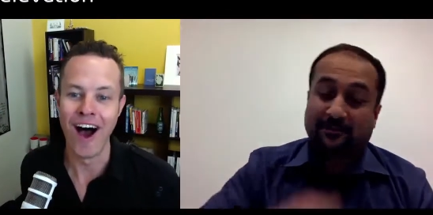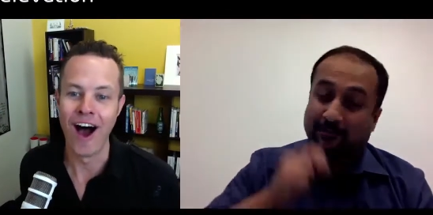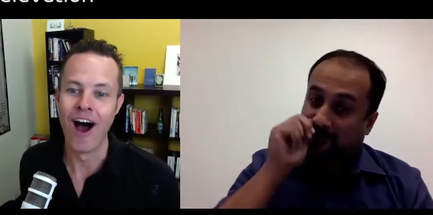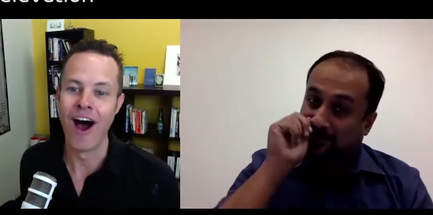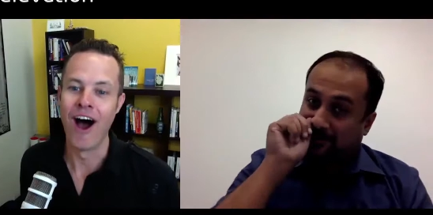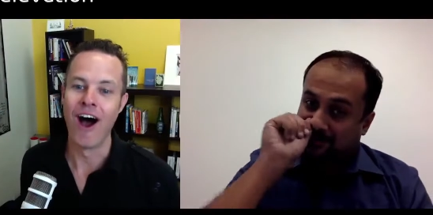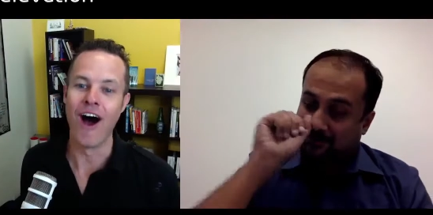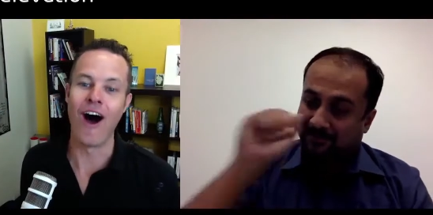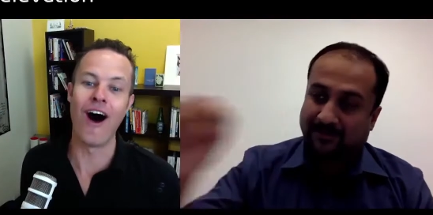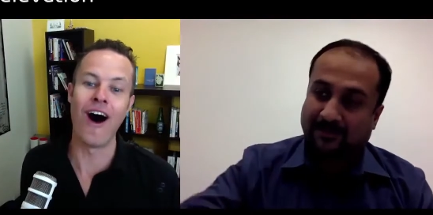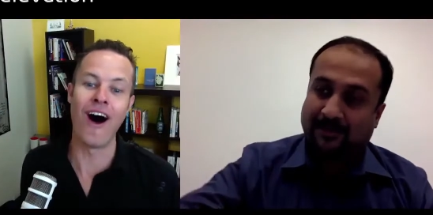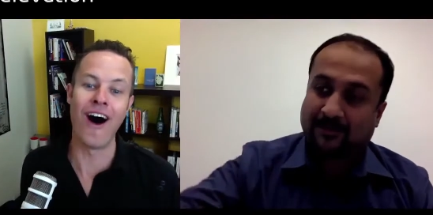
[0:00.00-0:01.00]
Speaker 1: Airport,
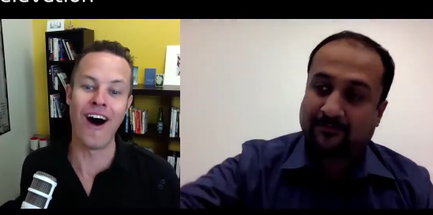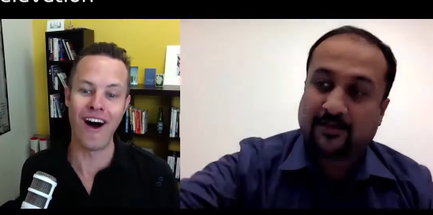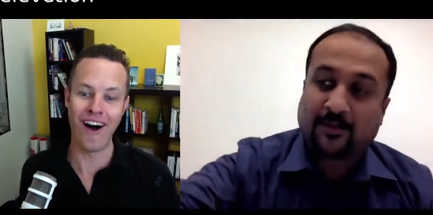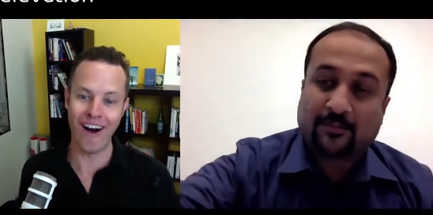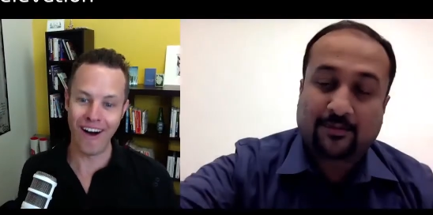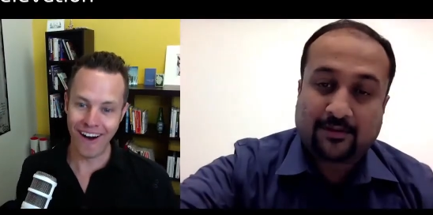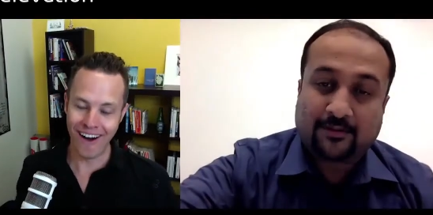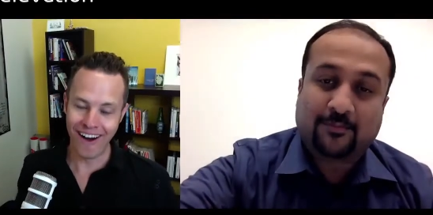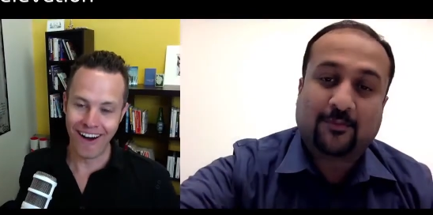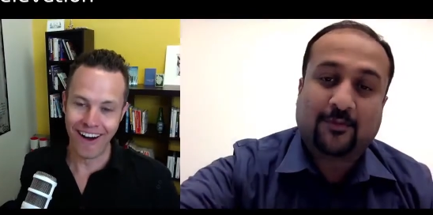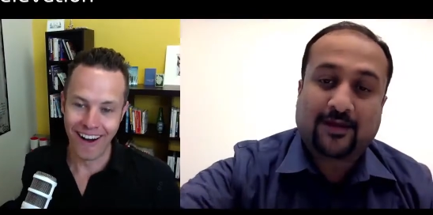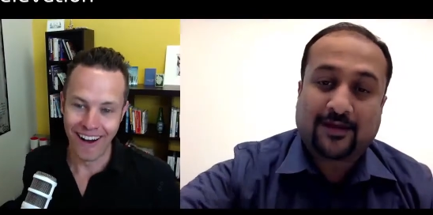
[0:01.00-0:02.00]
out, out of Copper
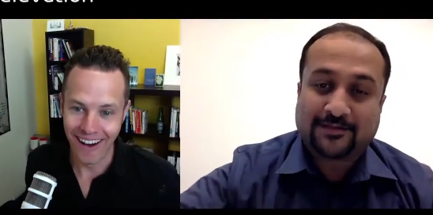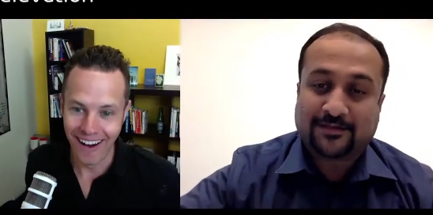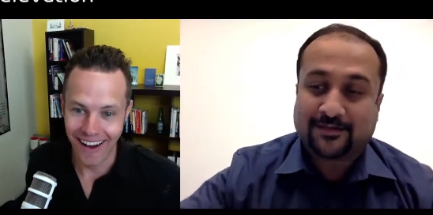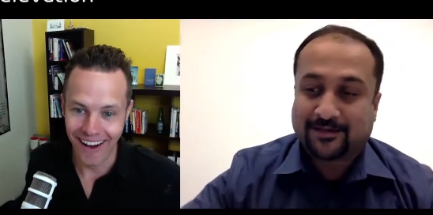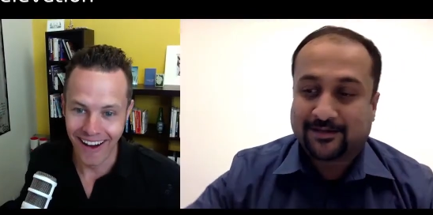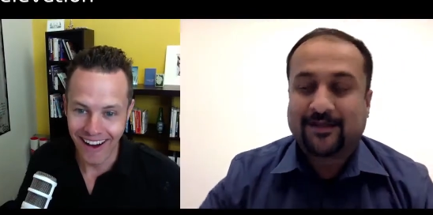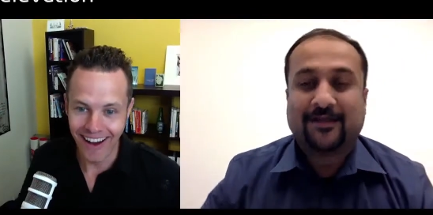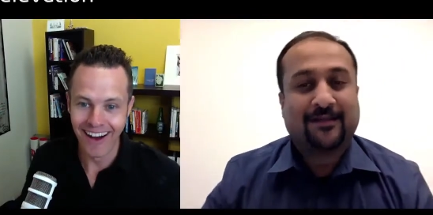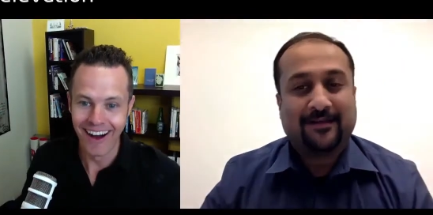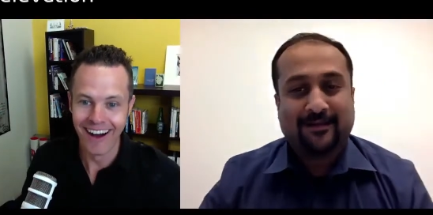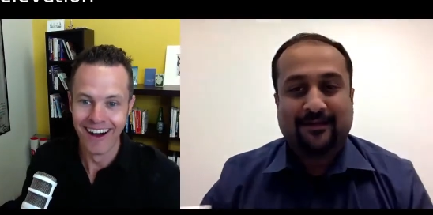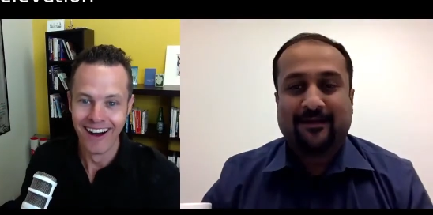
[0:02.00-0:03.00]
Airport, actually.
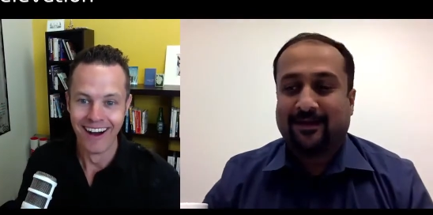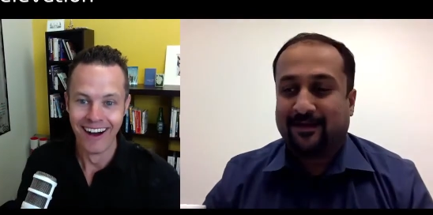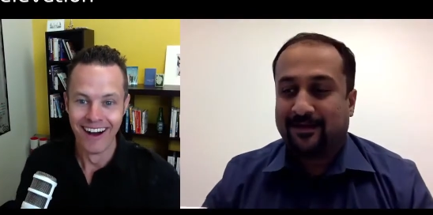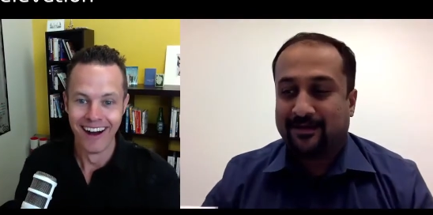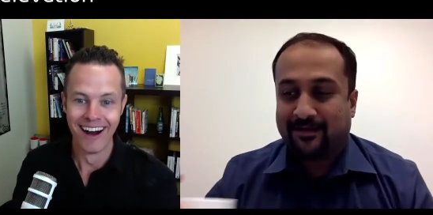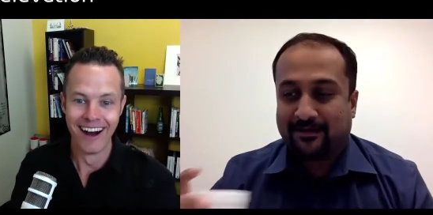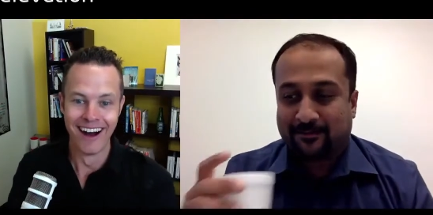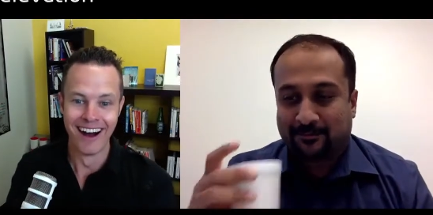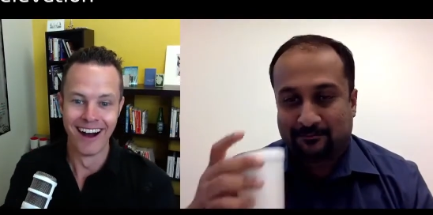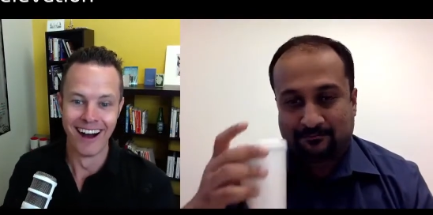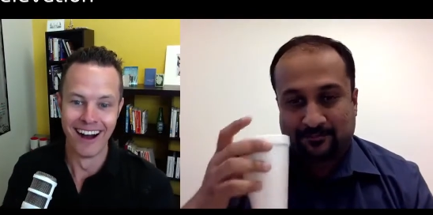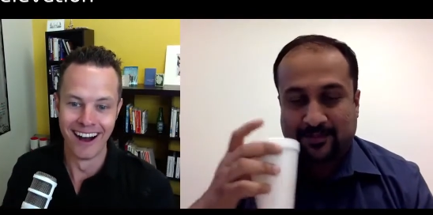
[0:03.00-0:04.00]
And uh,
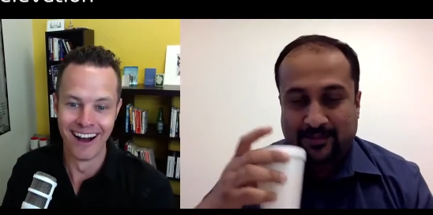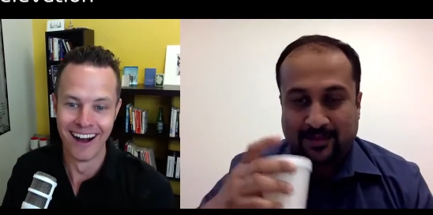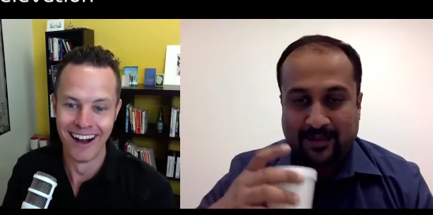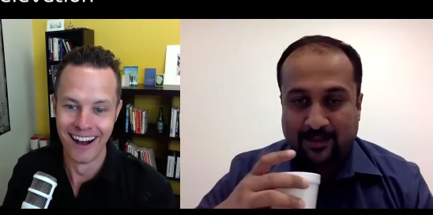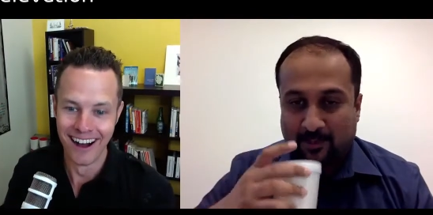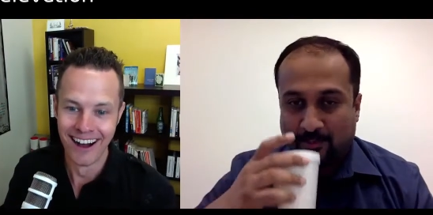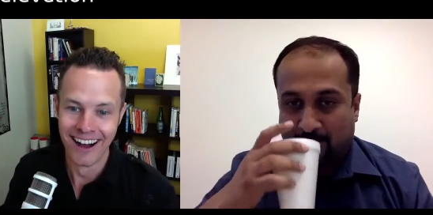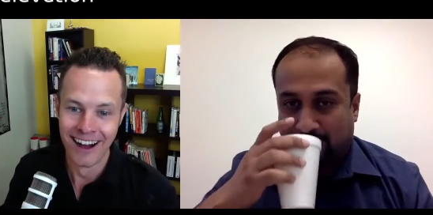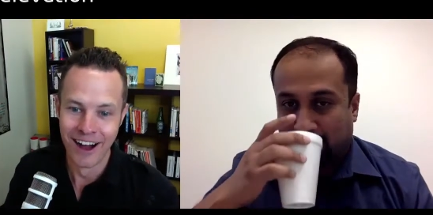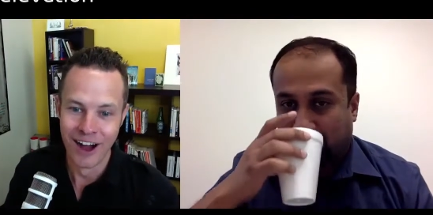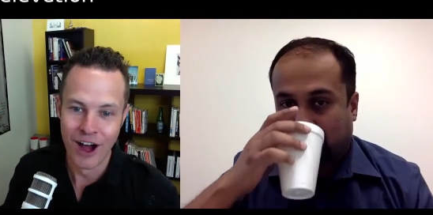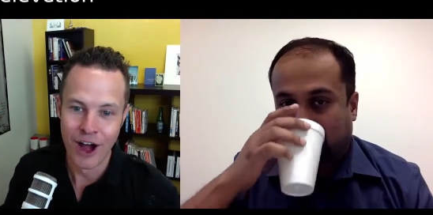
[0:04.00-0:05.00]
they gave me my
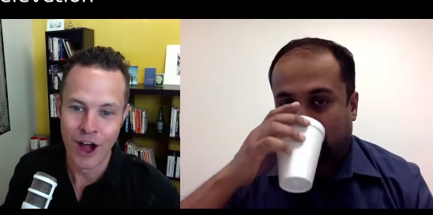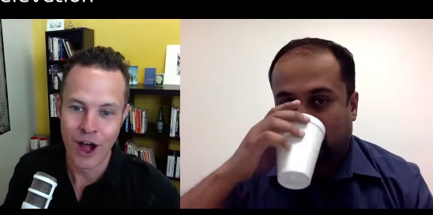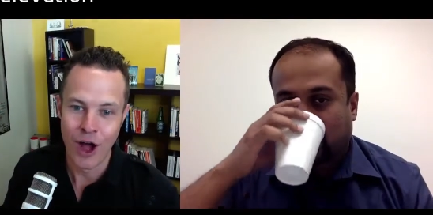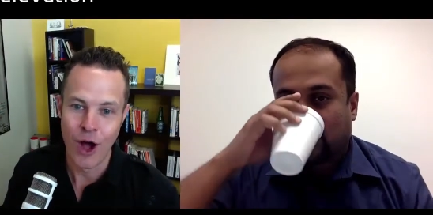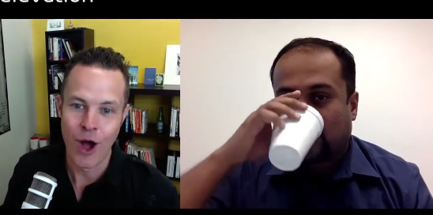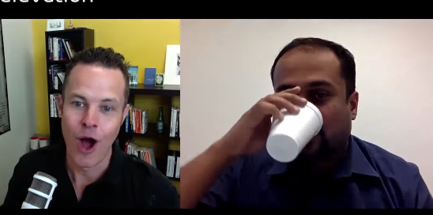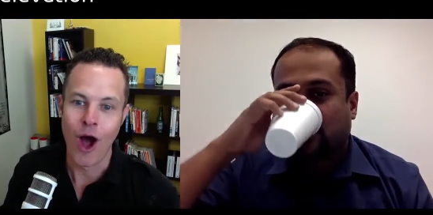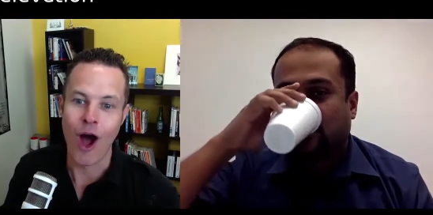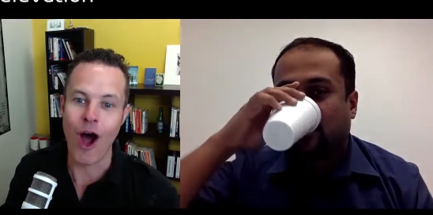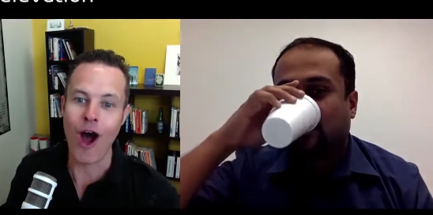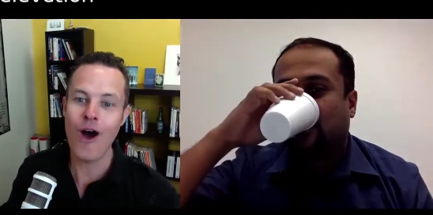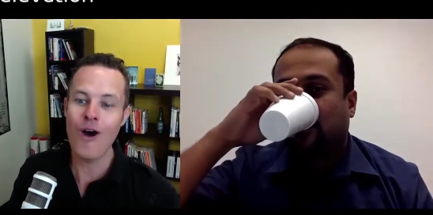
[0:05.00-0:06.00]
money back.
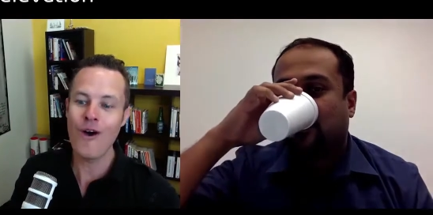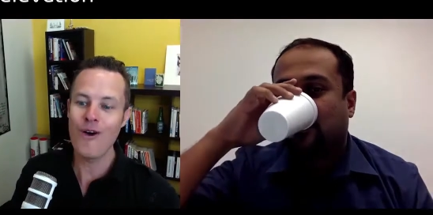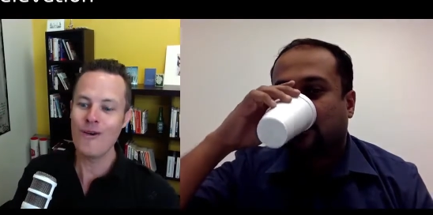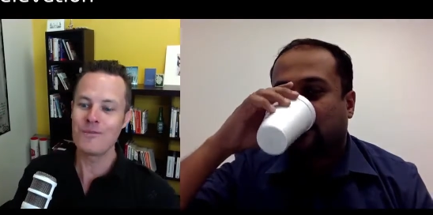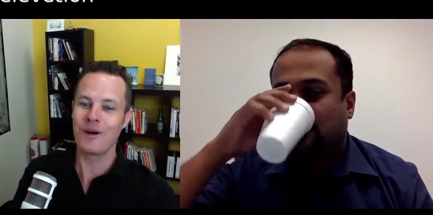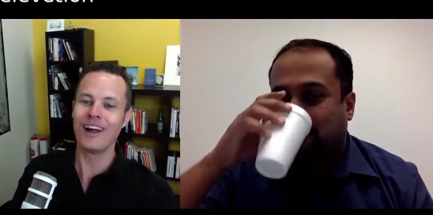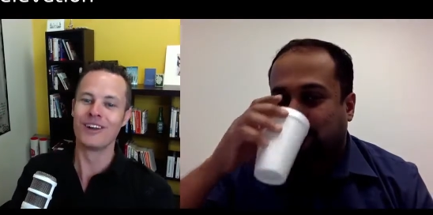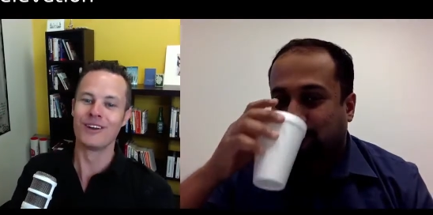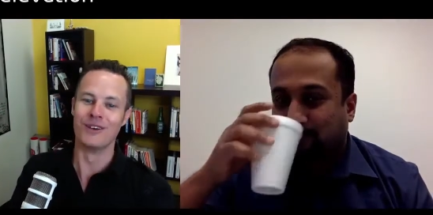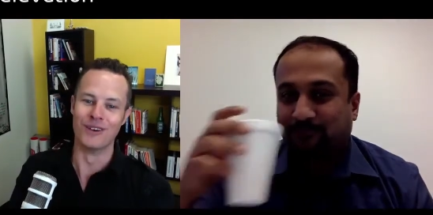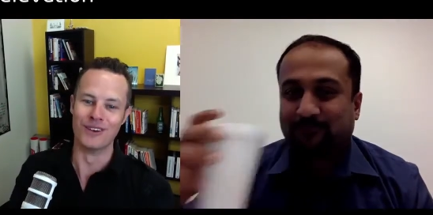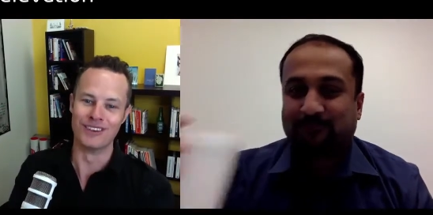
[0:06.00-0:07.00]
Speaker 2: Oh my
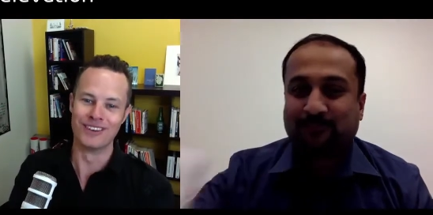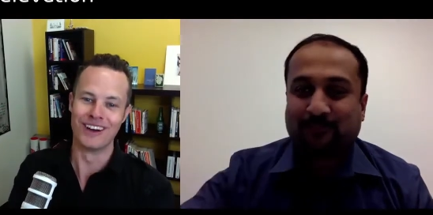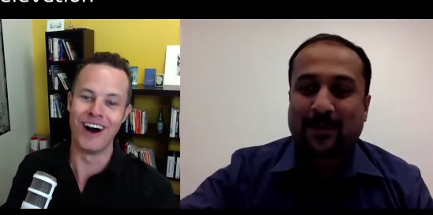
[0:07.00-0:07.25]
Lord.